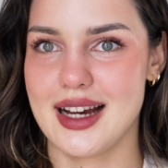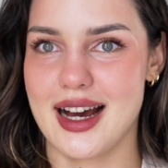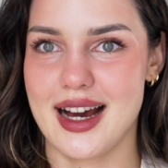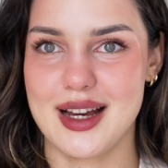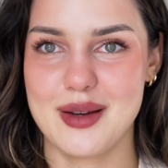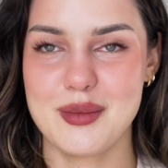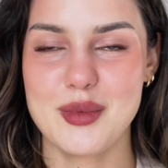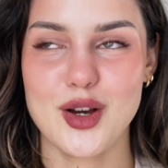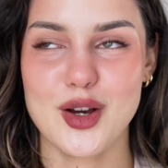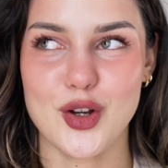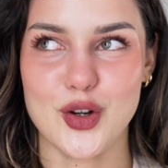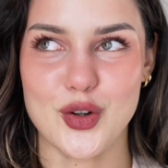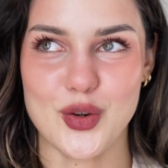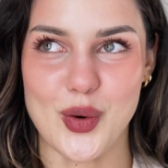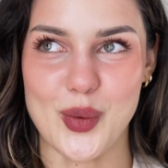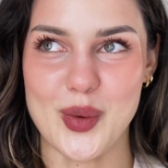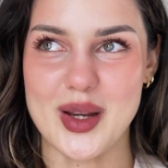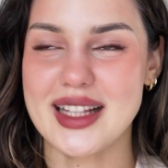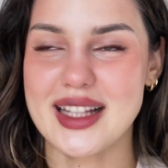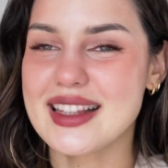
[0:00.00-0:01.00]
I'm
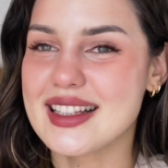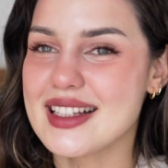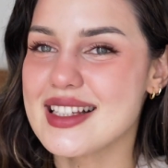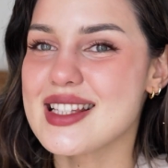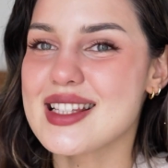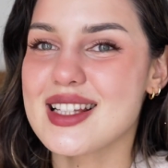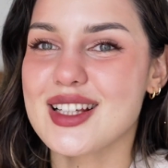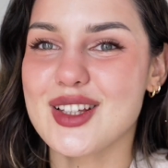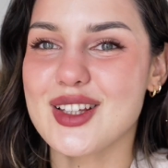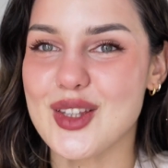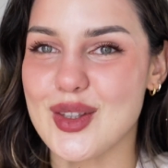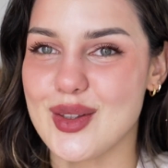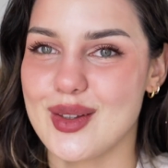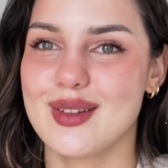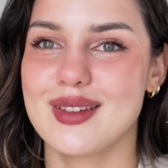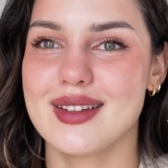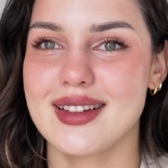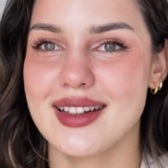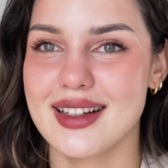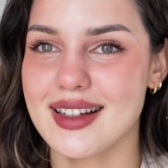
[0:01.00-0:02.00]
growing this
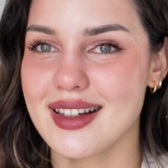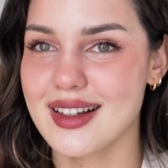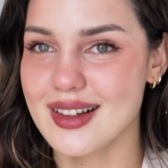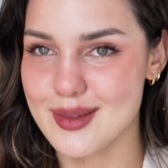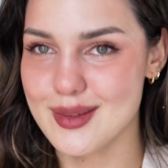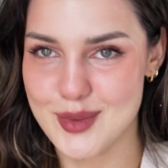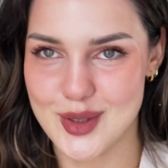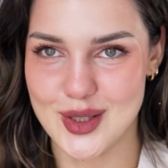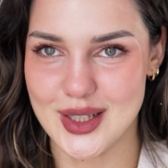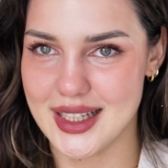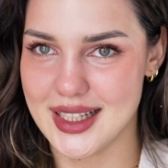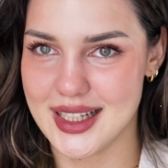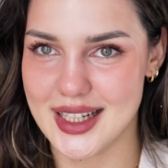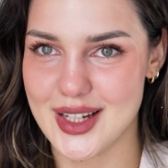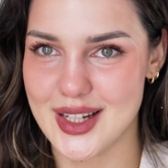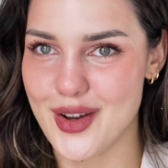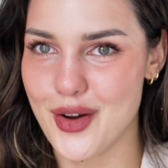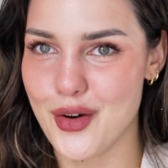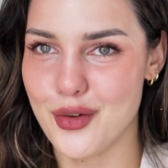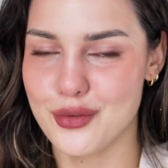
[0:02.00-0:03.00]
cute
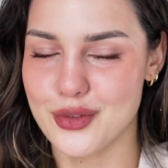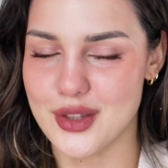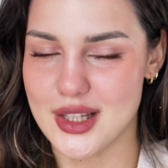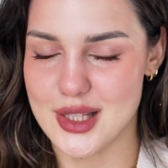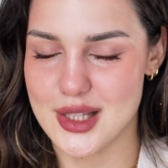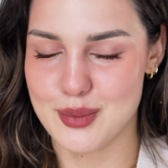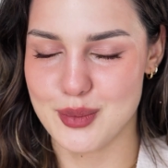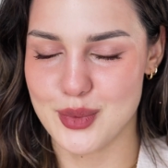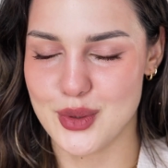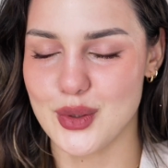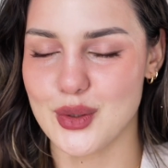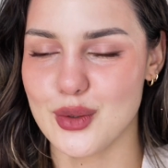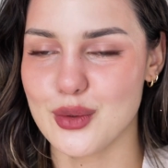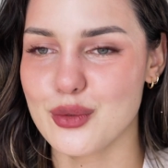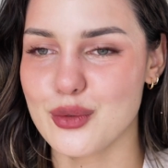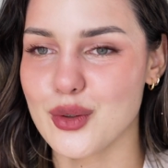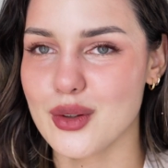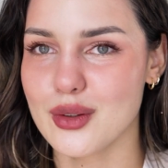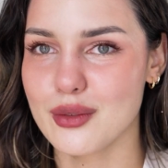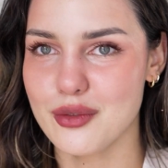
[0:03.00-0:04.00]
community of these
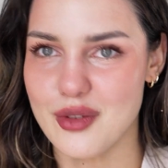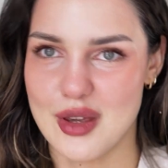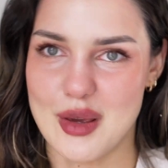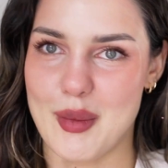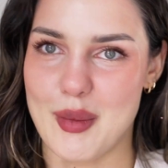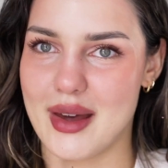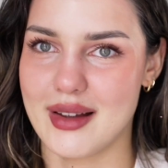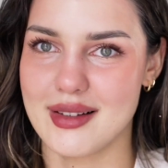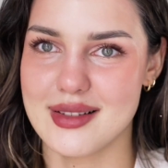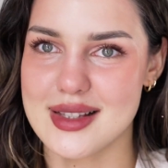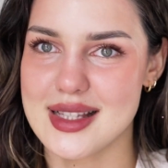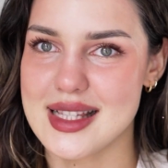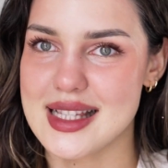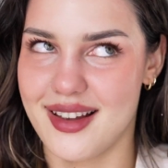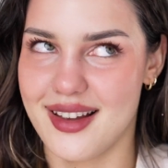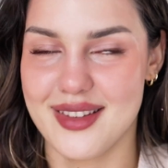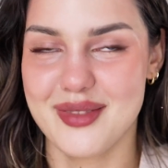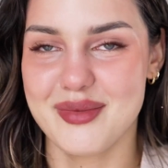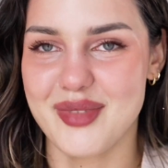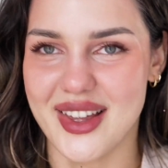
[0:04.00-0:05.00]
beautiful females
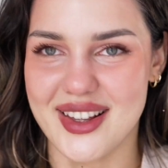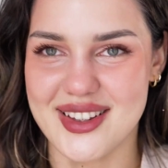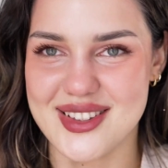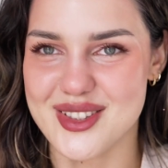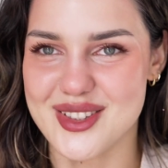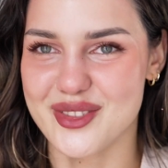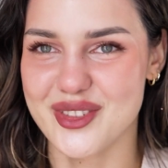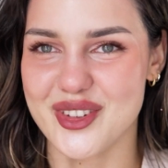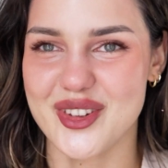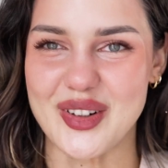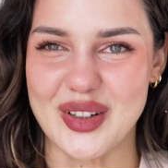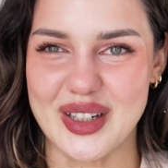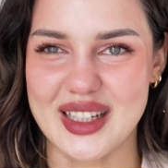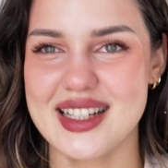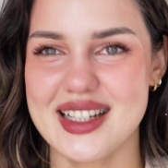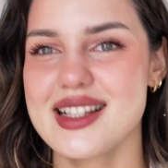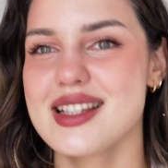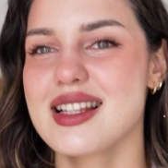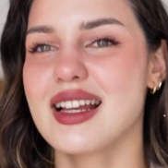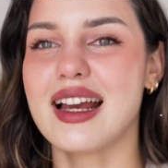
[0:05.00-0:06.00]
and males, of
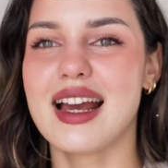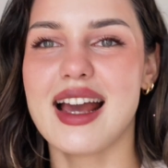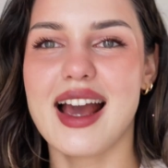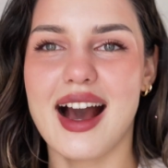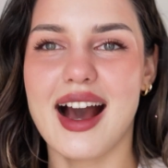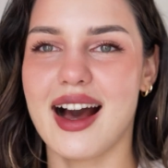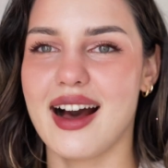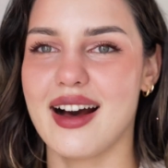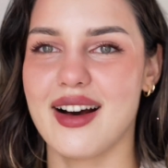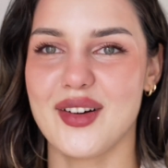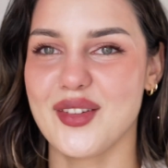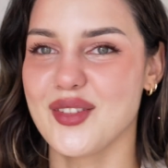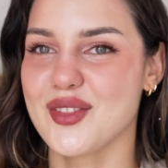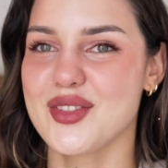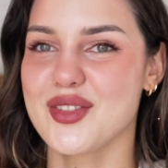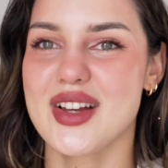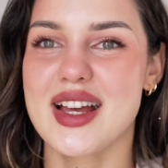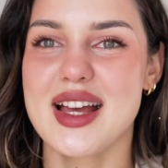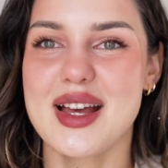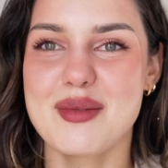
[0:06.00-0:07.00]
course, of
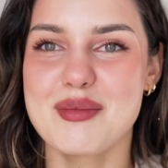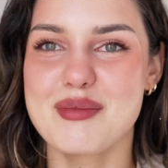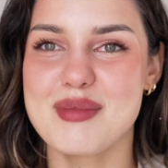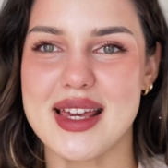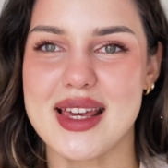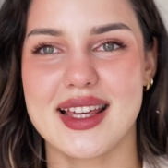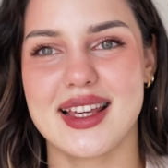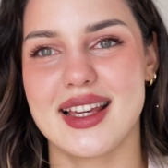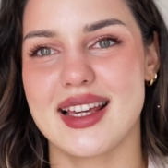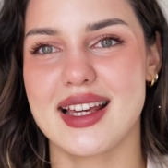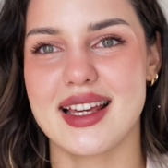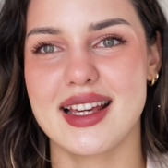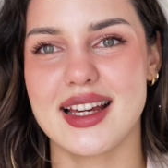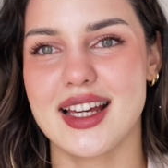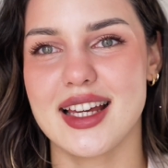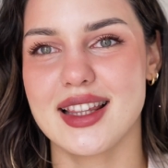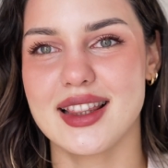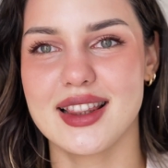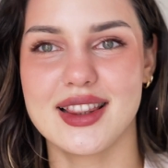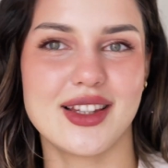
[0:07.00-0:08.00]
making
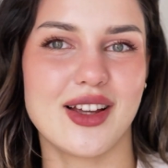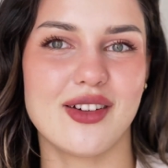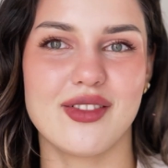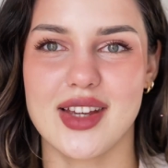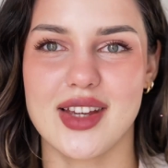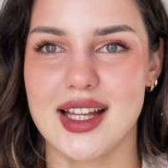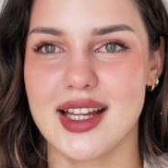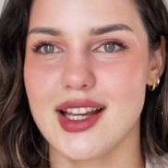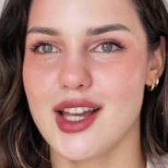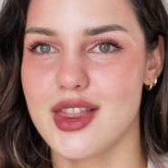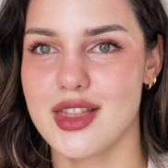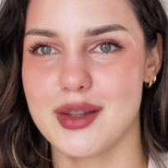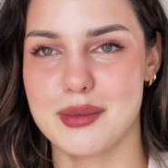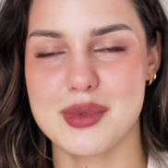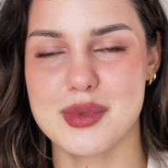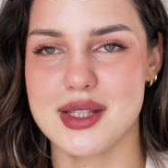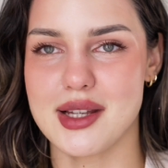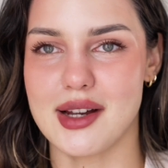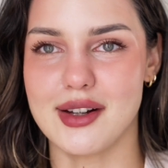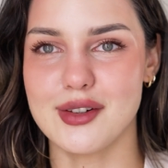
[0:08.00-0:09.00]
and loving
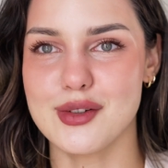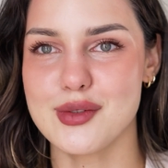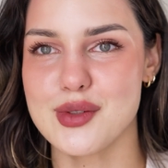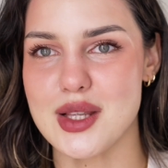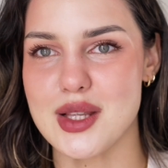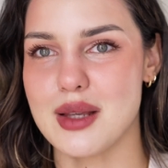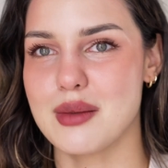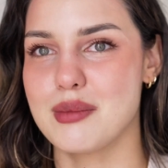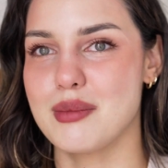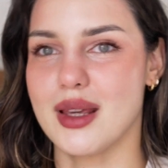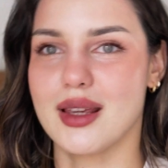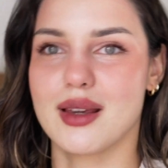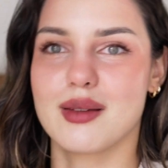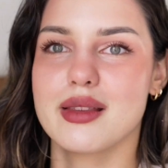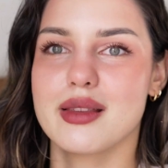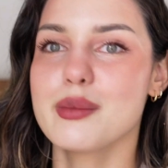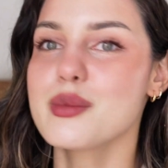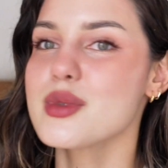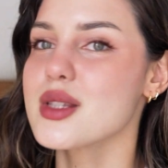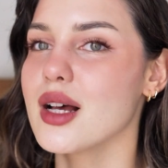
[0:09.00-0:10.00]
themselves and making
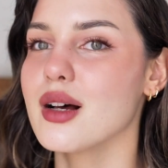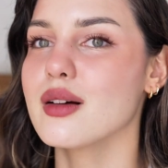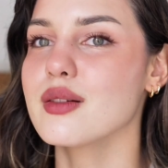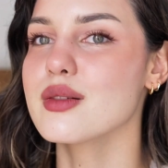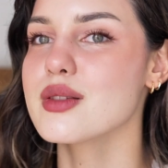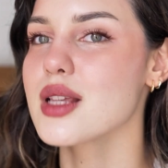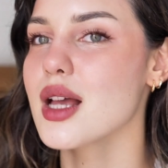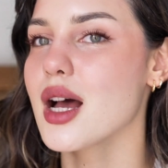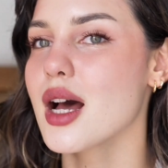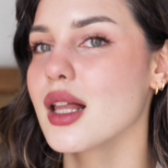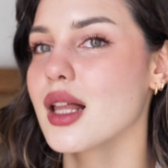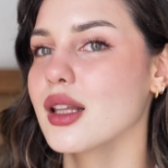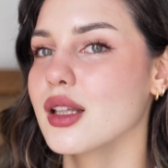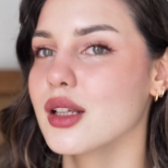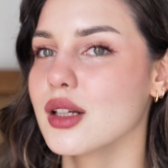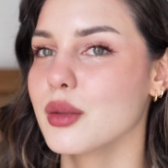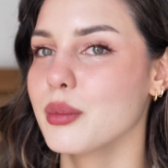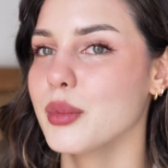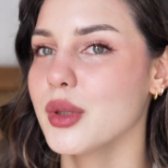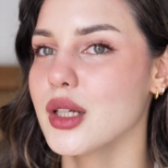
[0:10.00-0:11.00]
themselves a
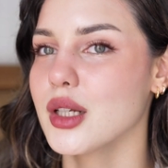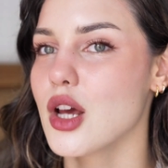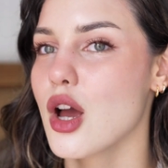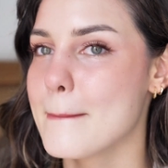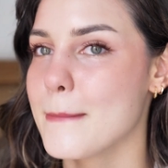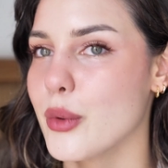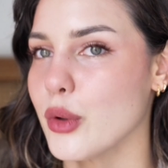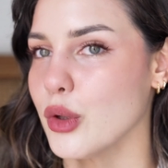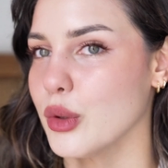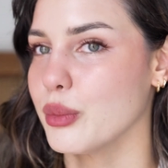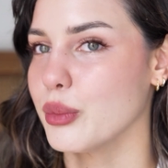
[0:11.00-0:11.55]
little bit more